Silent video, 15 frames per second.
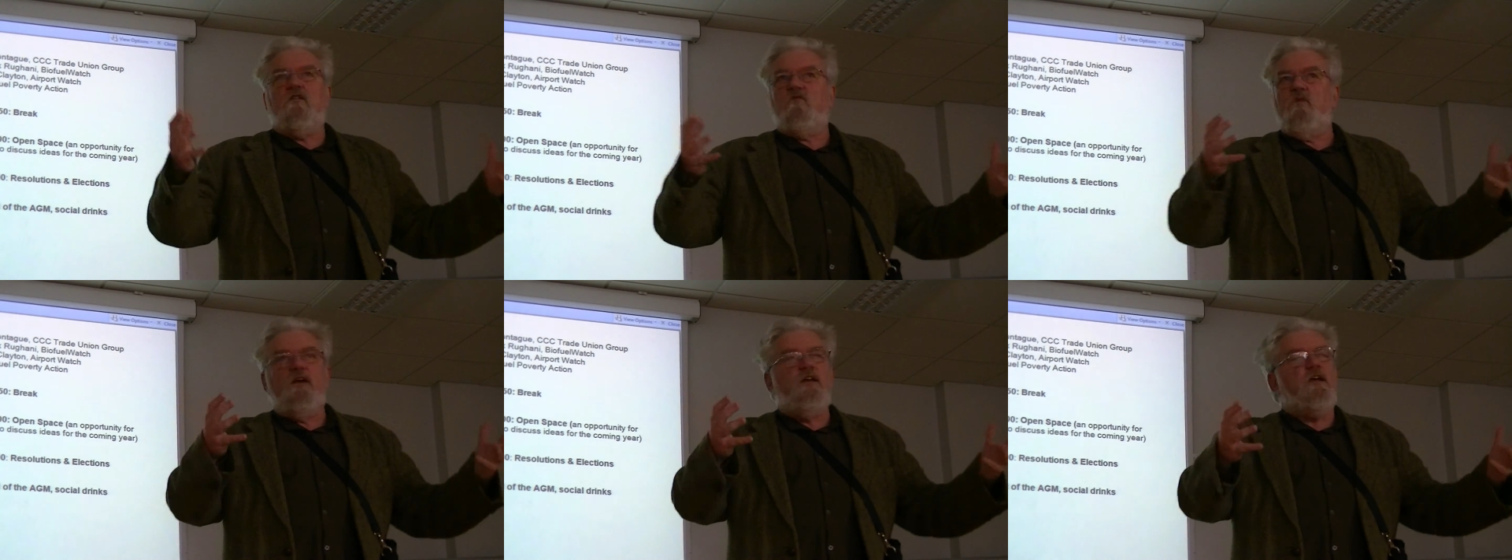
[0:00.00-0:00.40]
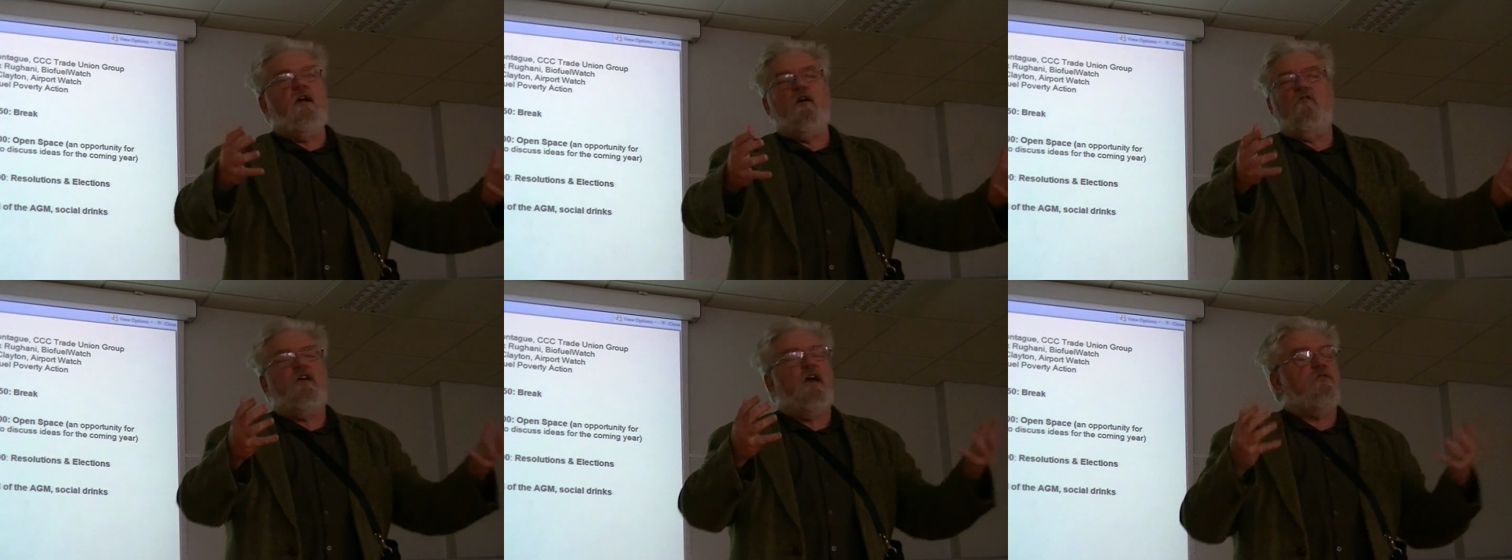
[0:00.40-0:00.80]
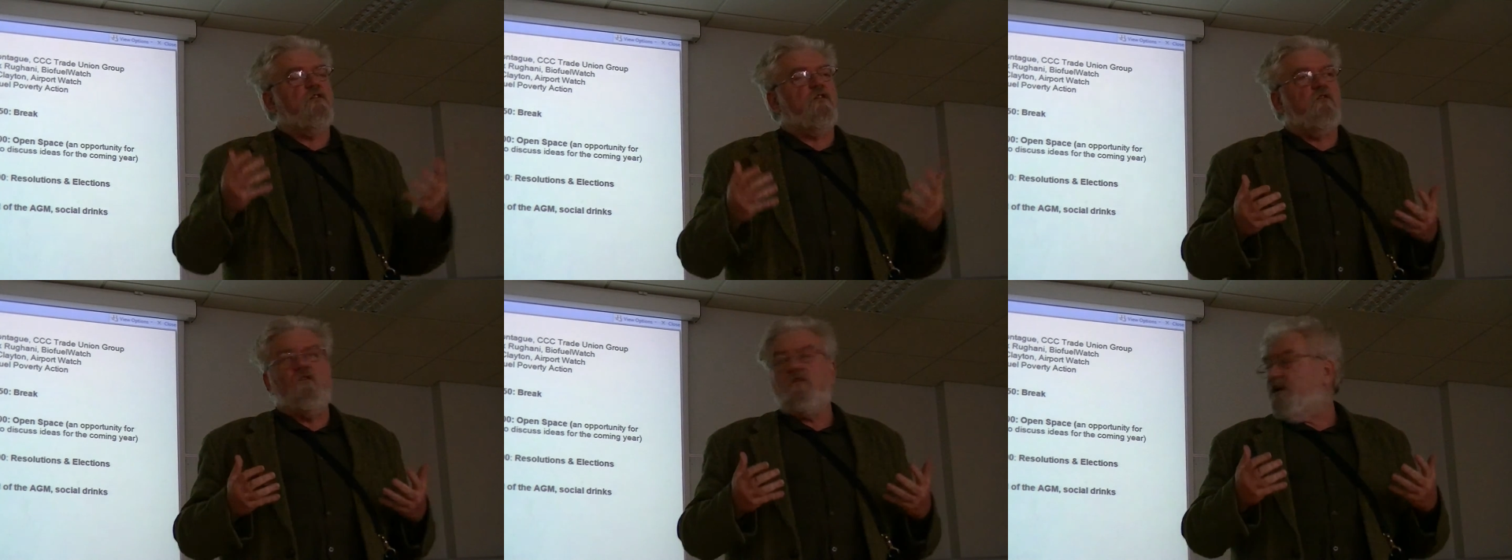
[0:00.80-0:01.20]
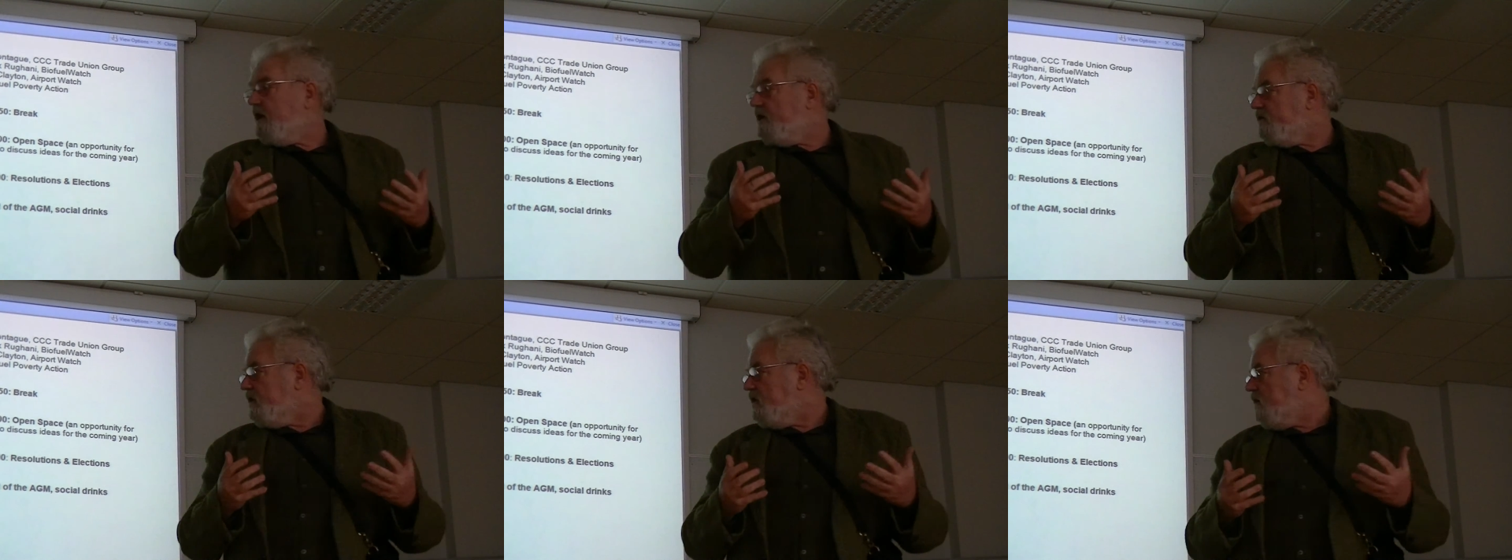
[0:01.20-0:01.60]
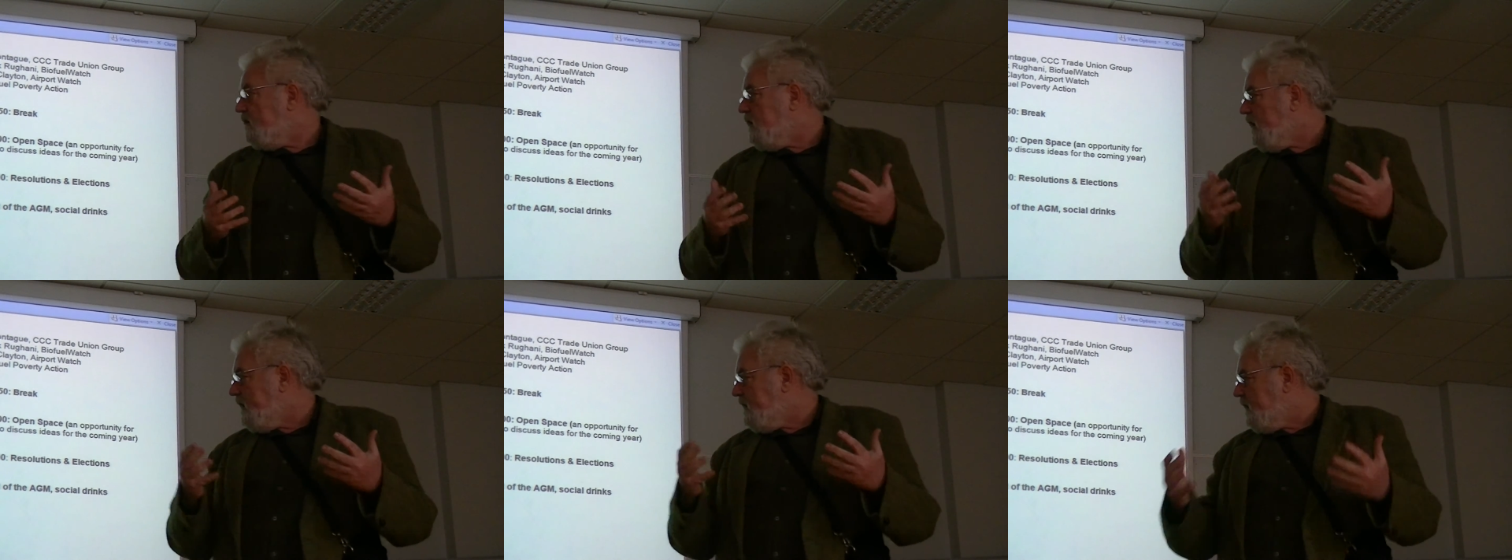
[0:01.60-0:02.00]
3 years after
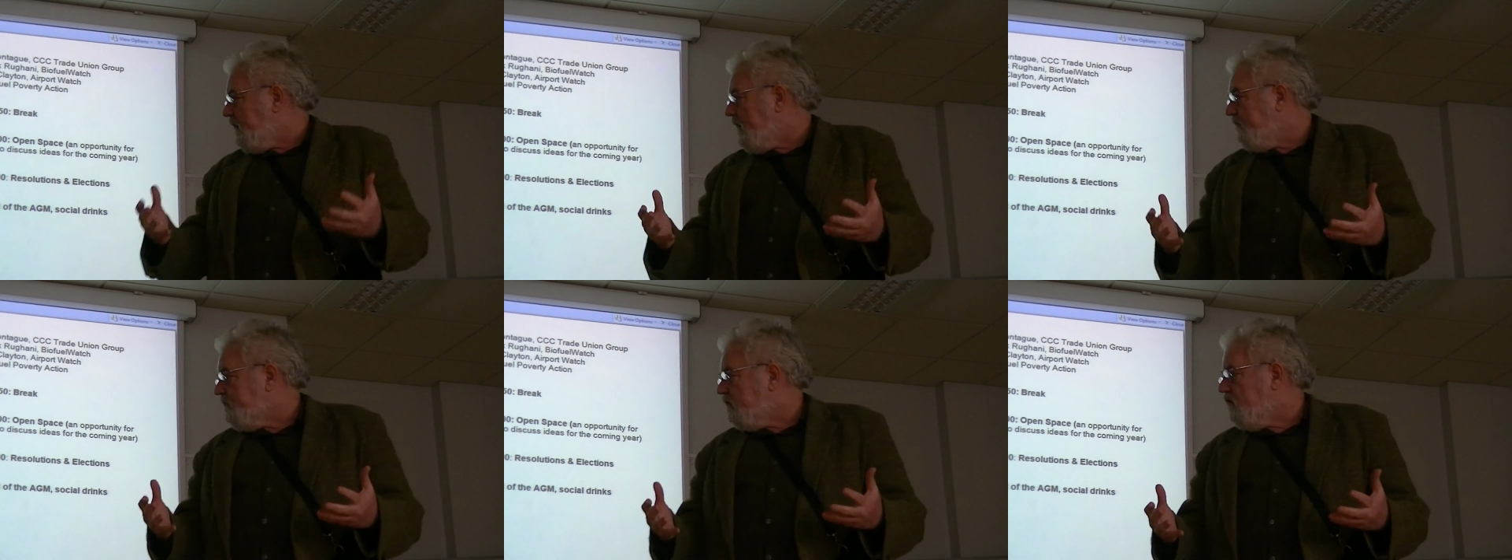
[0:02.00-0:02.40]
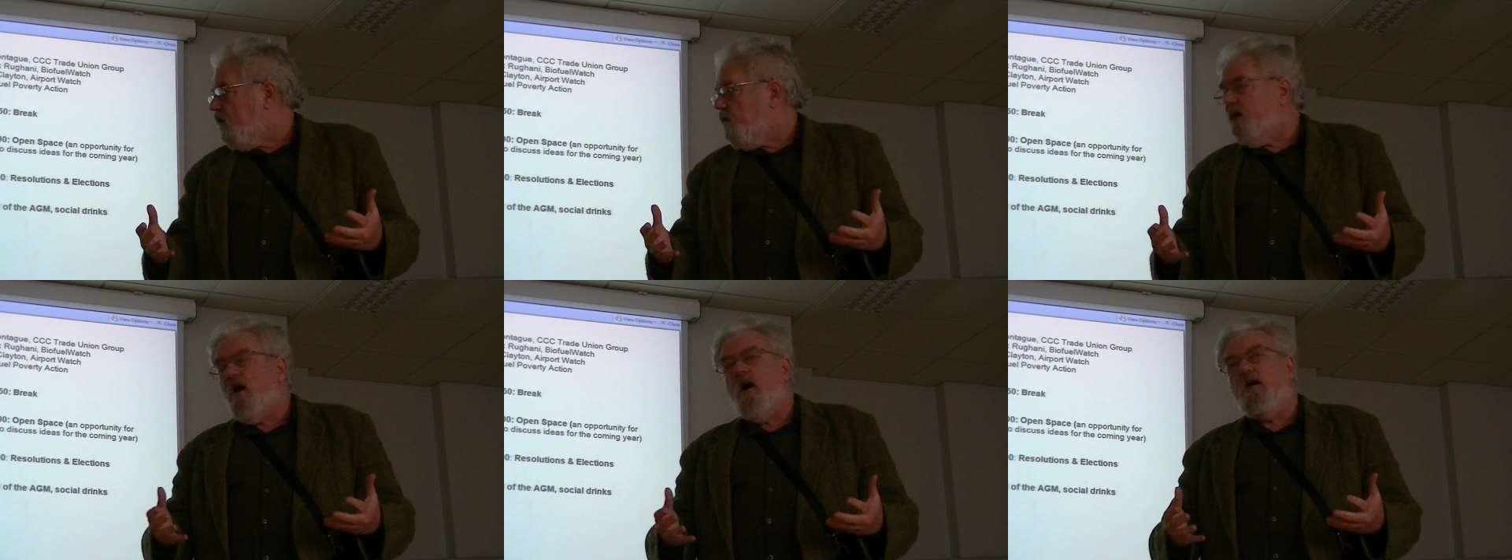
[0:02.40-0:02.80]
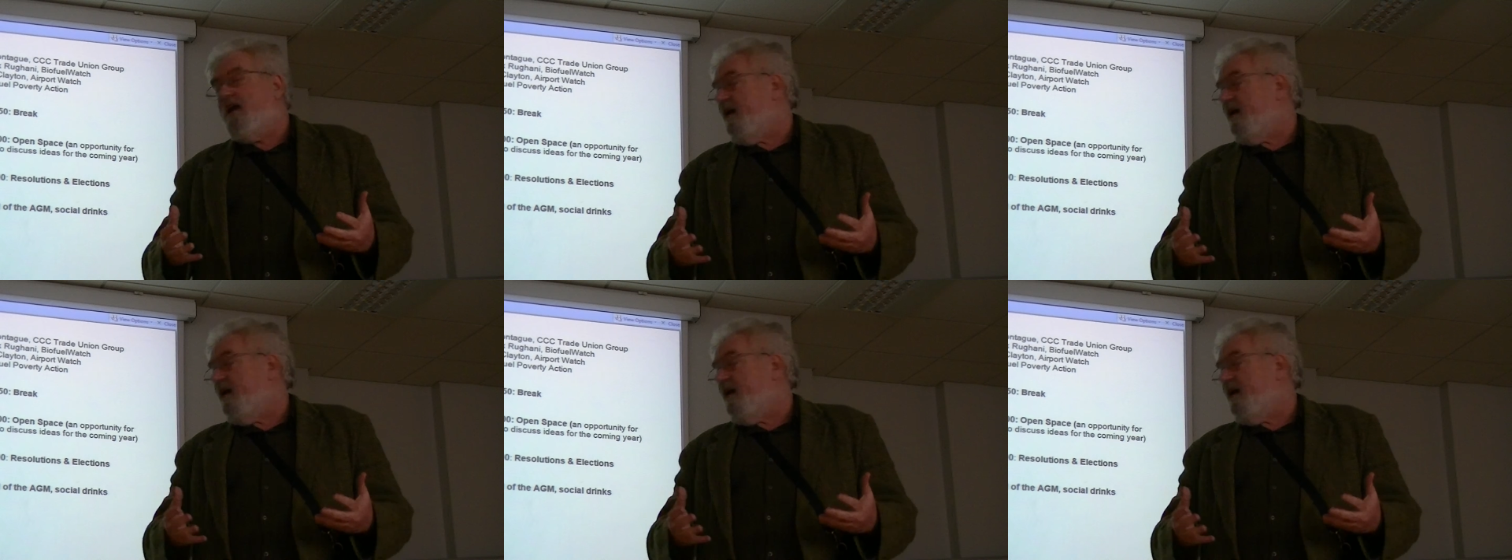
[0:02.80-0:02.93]
2009 and after Copenhagen,